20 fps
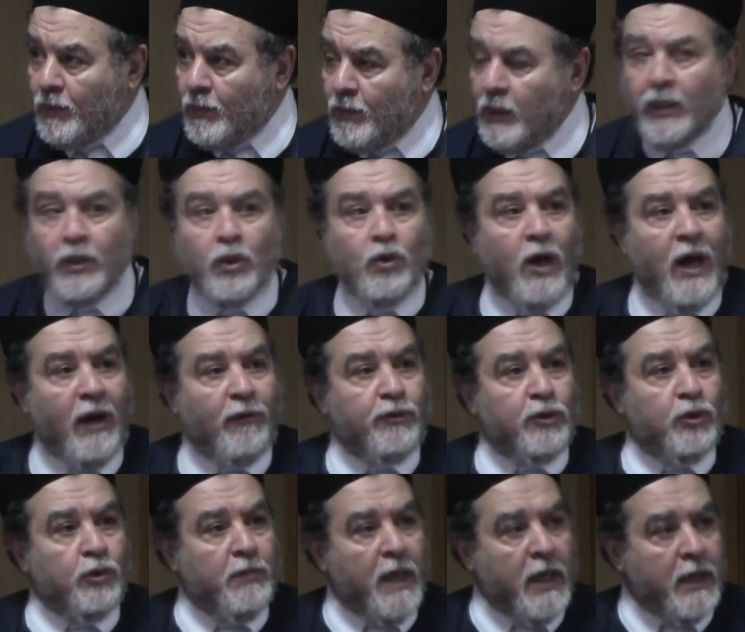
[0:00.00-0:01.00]
then you have
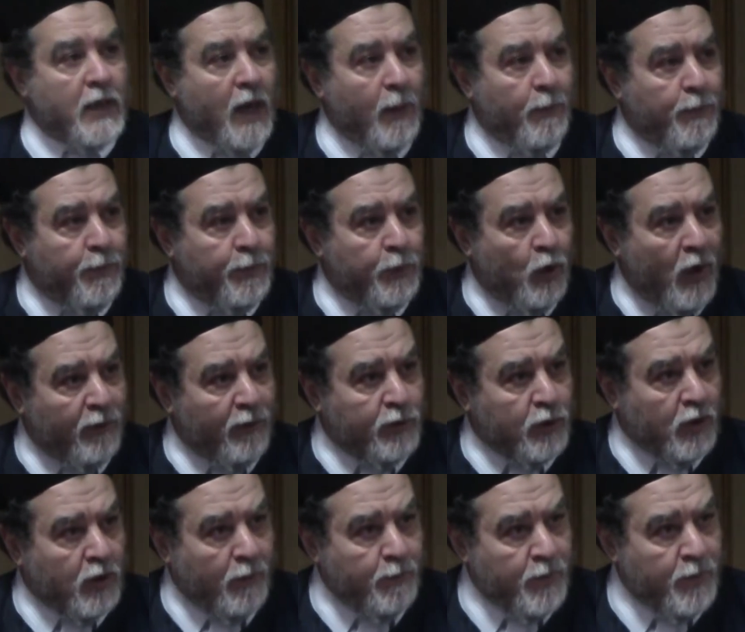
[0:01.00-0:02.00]
to make up, you have
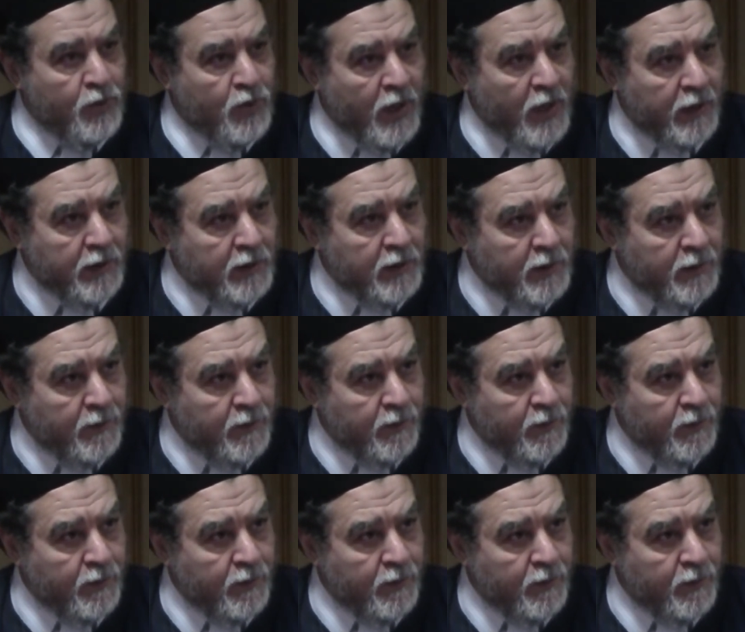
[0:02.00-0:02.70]
to compensate.